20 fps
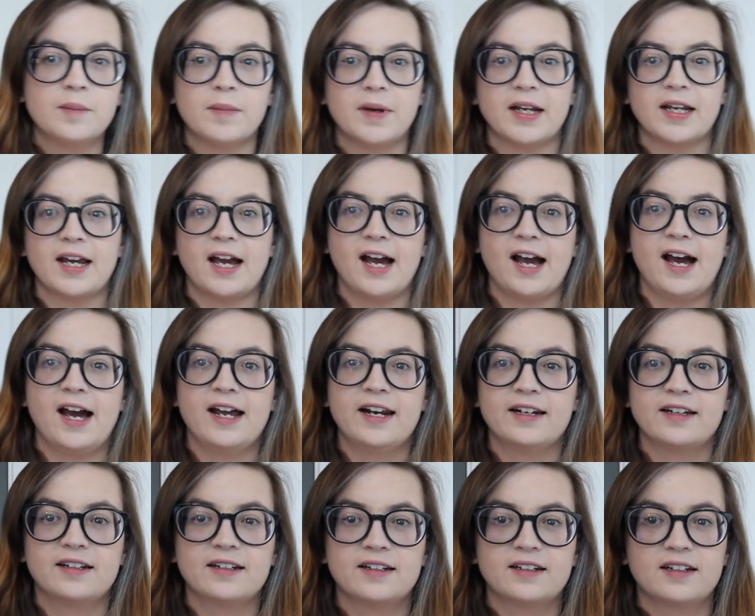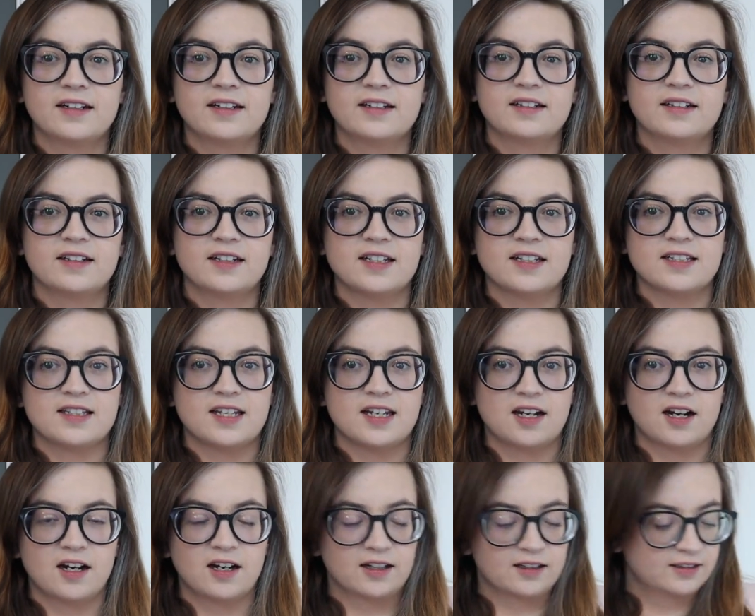My cat is
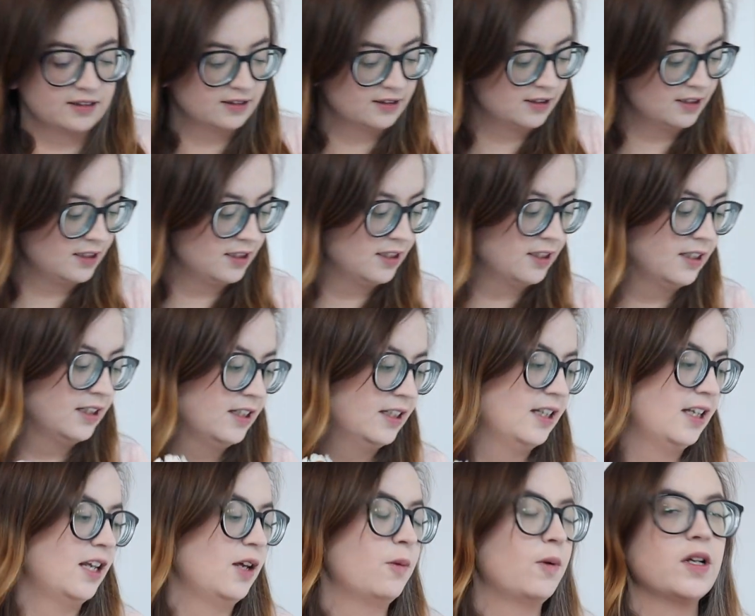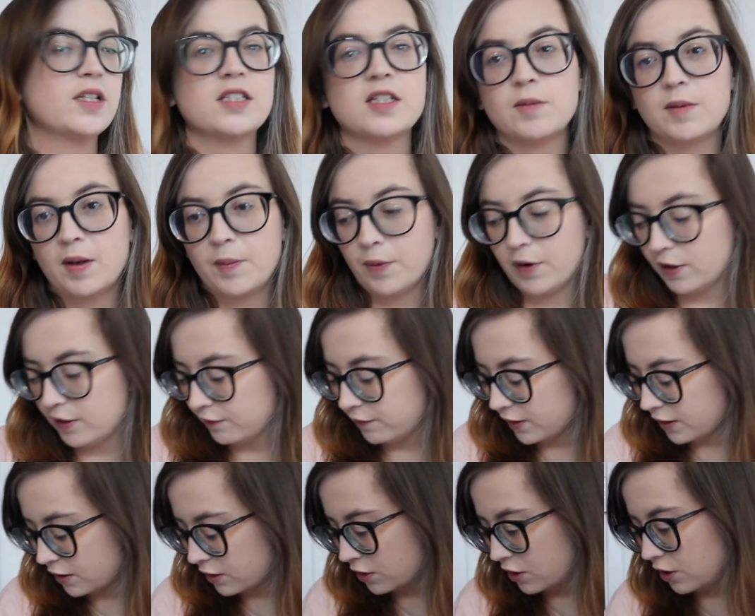here. He wants to be a part of
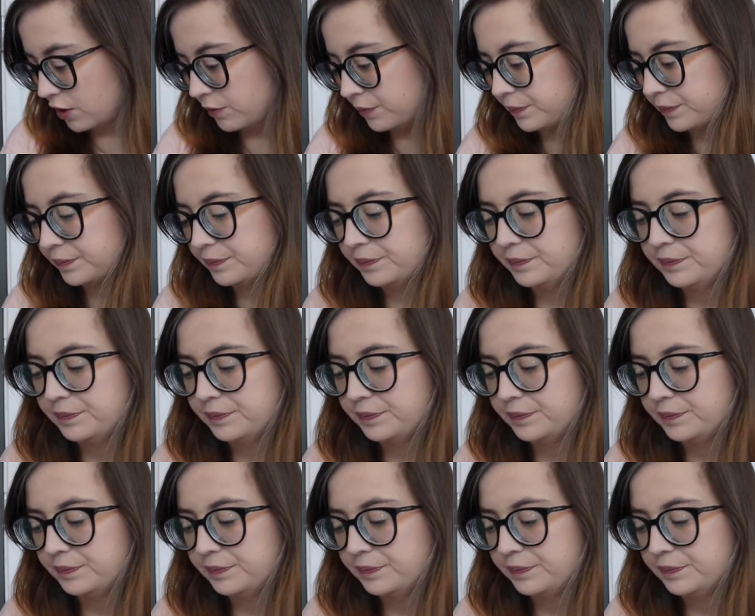this too.